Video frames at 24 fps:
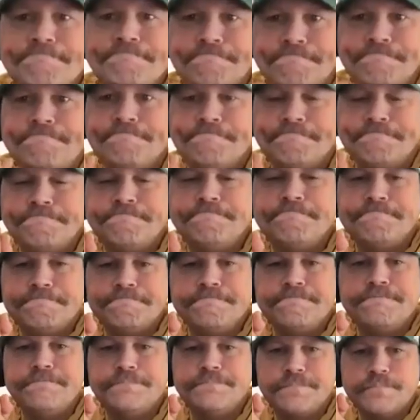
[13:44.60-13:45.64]
takes up
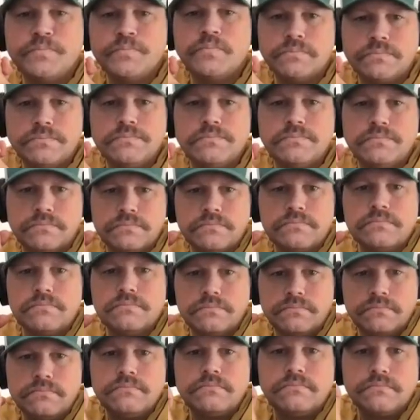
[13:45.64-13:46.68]
at least
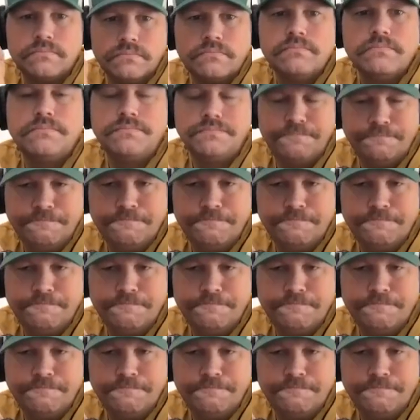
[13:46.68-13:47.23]
3 lanes,